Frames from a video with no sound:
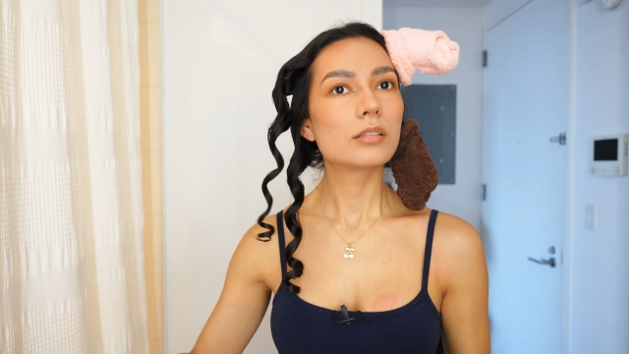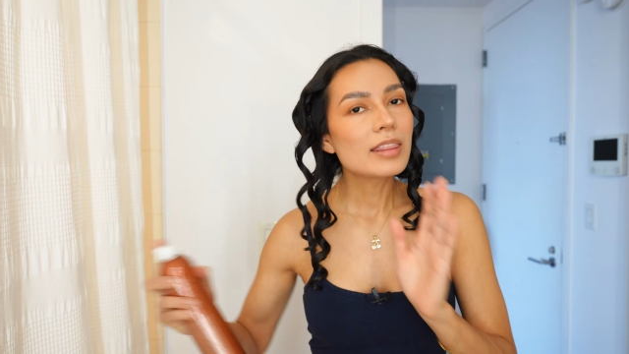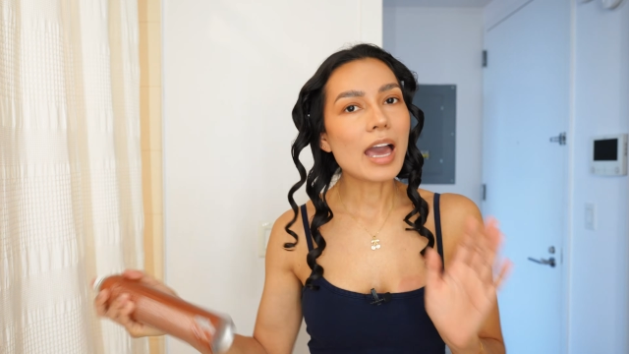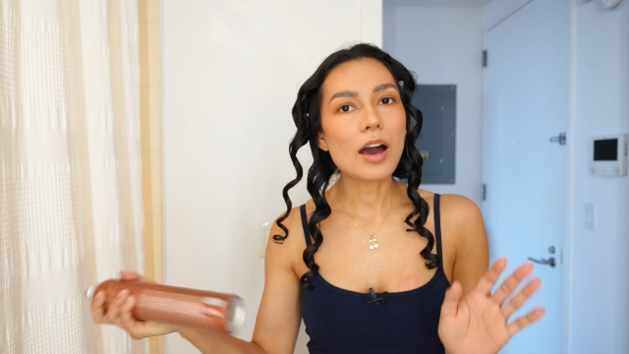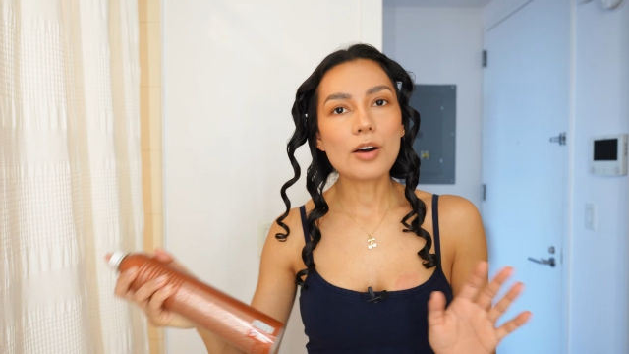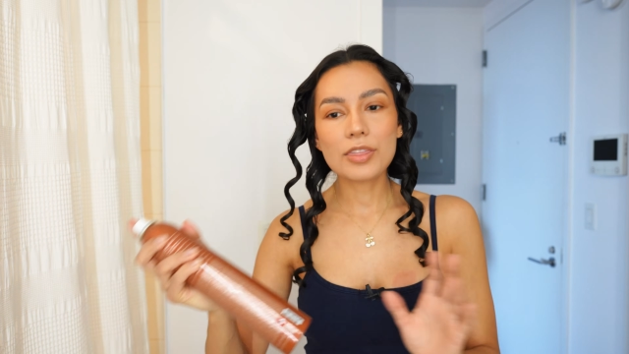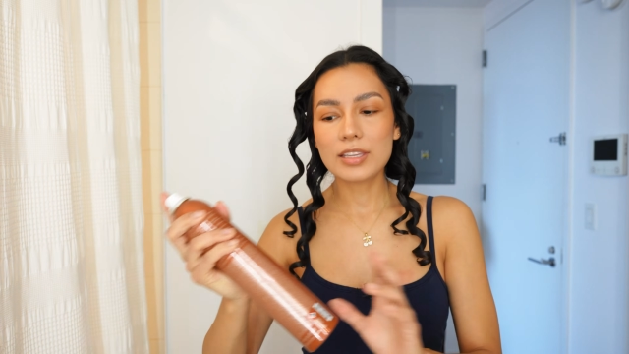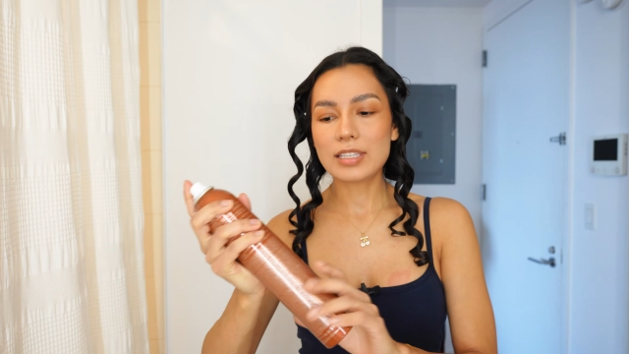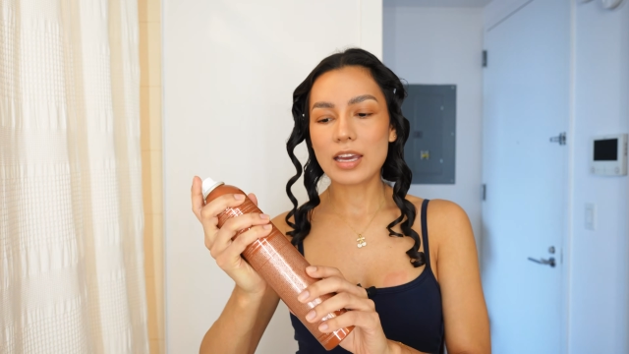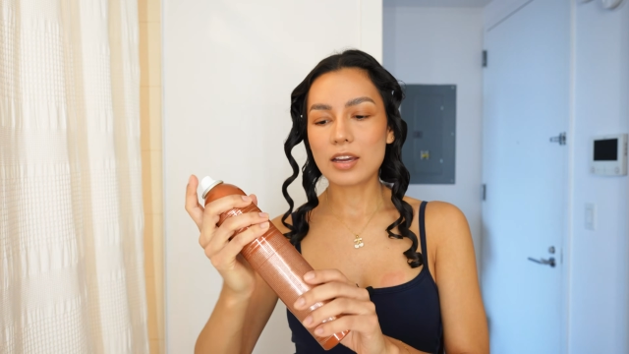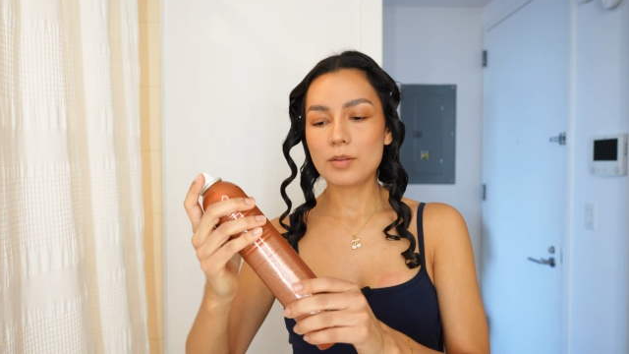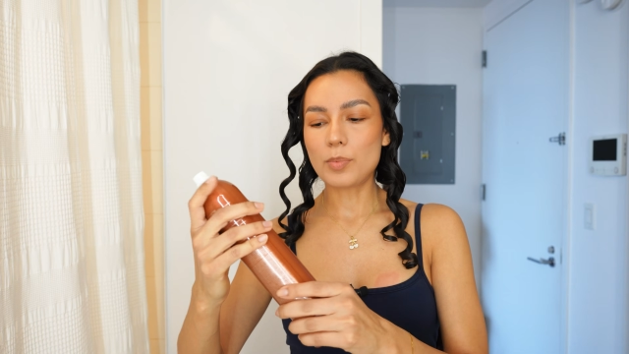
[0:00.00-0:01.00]
Now the
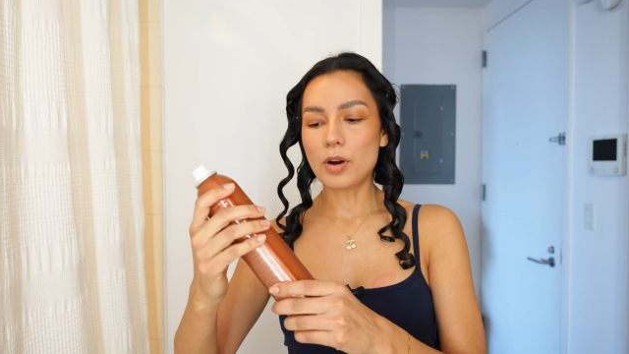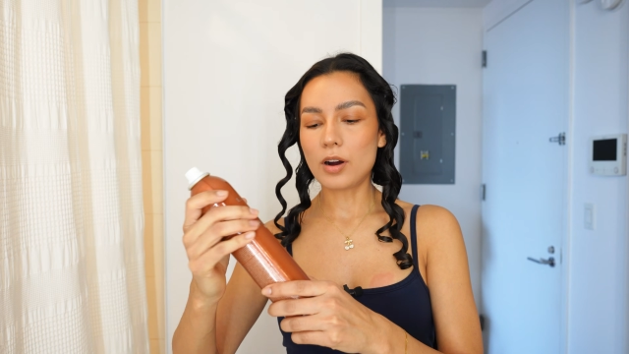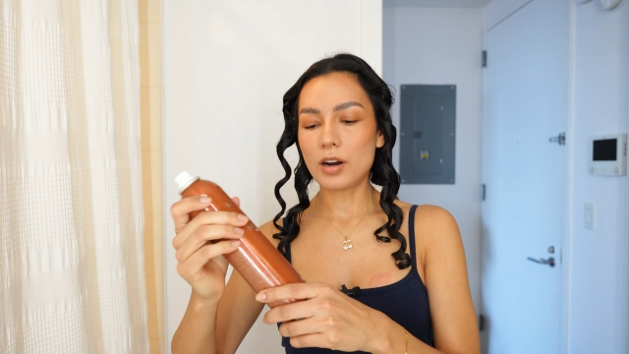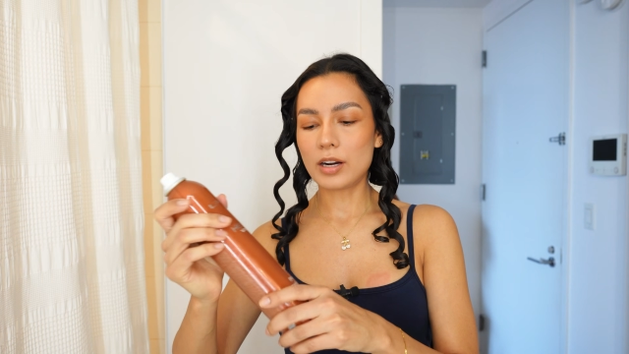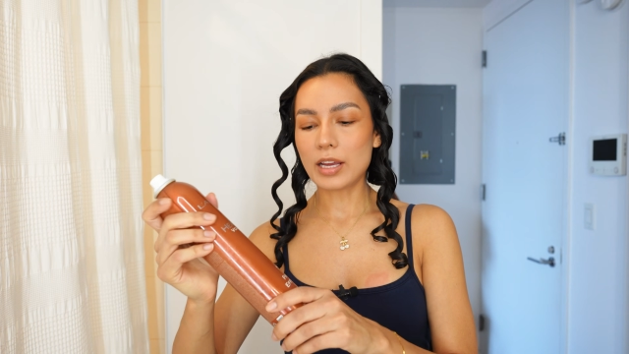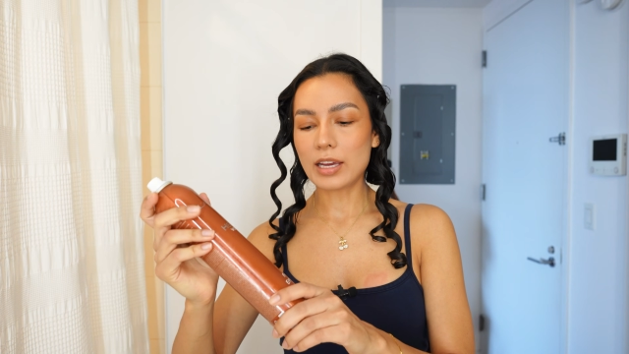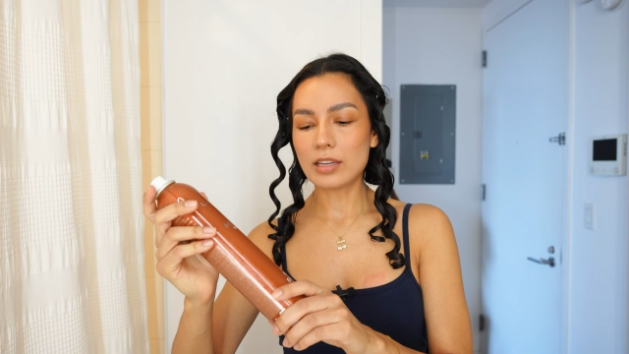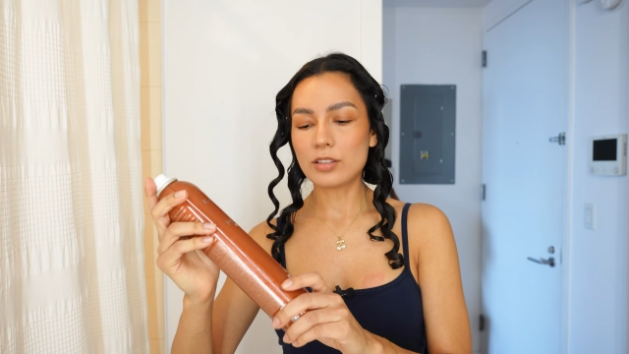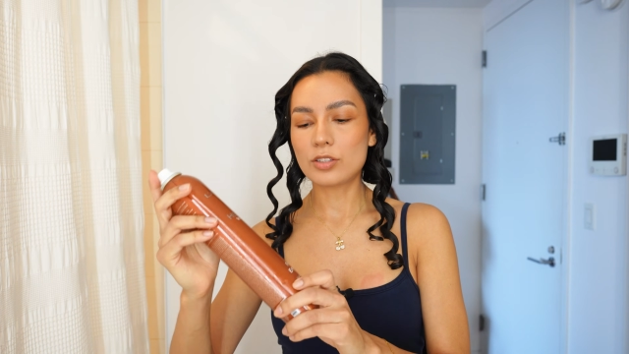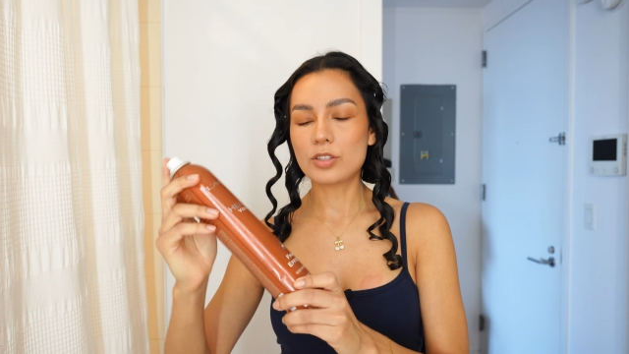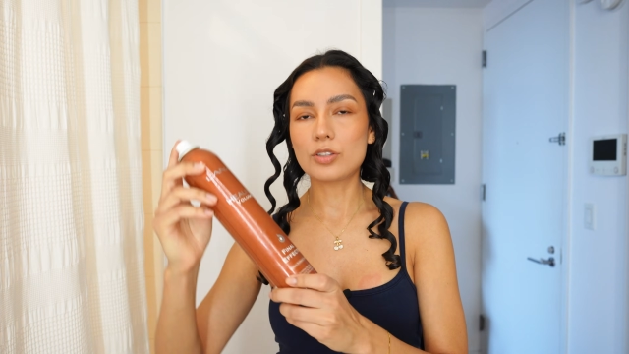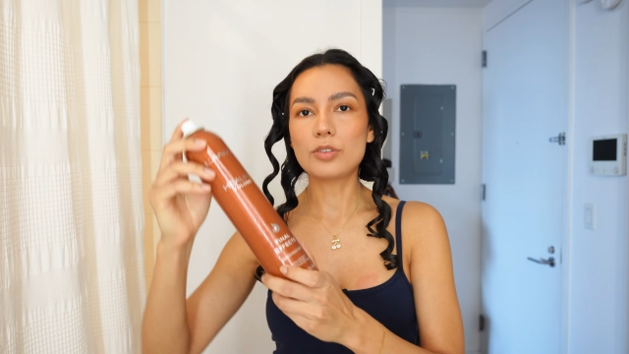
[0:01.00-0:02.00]
second part
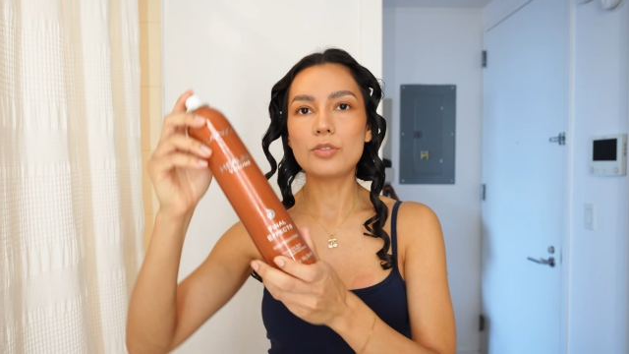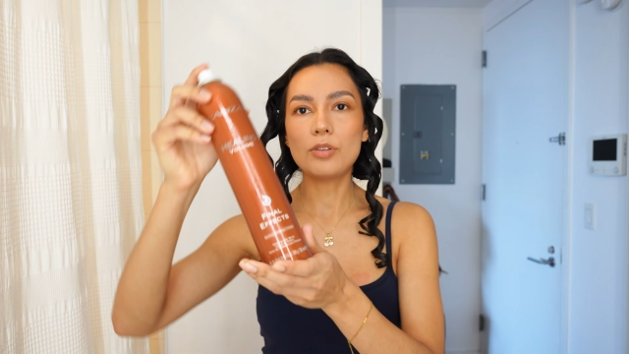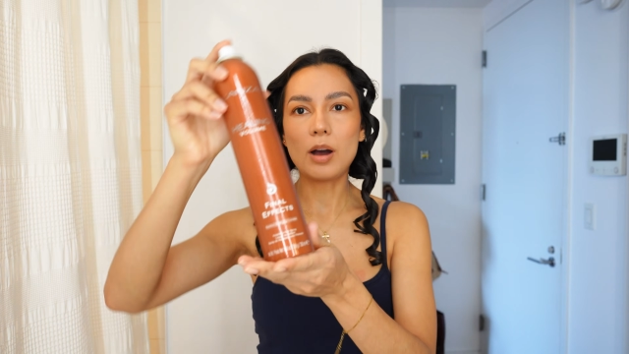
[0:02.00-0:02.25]
is to